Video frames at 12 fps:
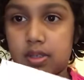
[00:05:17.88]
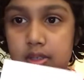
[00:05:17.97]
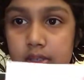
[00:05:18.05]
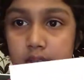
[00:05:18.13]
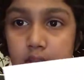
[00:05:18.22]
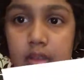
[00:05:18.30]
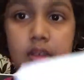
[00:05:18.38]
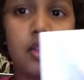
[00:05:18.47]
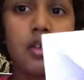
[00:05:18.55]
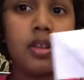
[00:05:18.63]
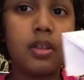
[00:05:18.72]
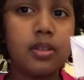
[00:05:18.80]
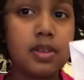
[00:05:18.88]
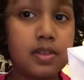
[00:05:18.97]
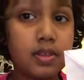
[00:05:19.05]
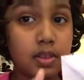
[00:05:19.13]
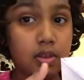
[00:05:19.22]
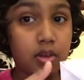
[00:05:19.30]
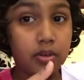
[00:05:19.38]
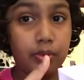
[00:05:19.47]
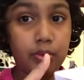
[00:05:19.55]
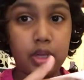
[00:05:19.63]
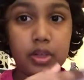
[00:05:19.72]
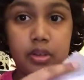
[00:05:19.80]
So. This is the curved
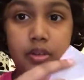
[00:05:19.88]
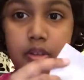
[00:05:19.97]
one.